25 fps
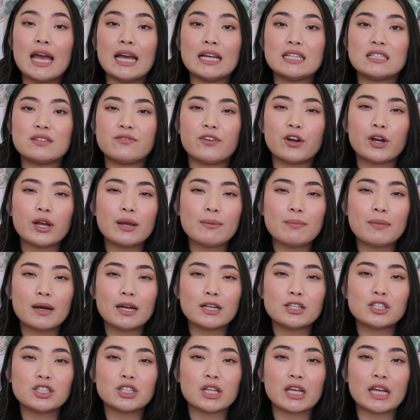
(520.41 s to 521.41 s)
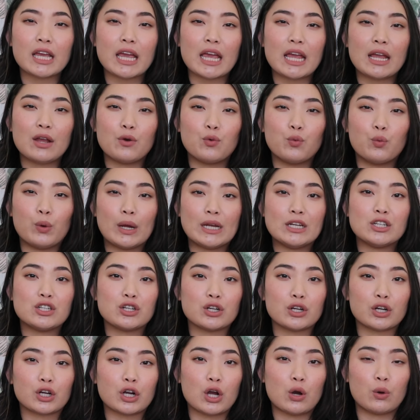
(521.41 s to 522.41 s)
It's very much like a
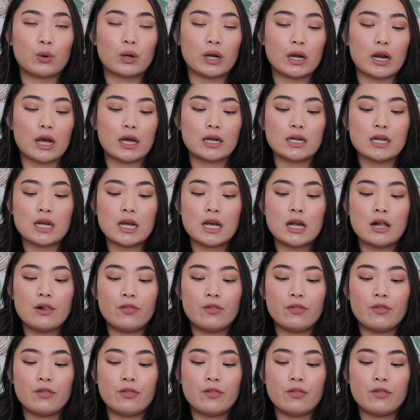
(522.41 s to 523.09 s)
winter coconut.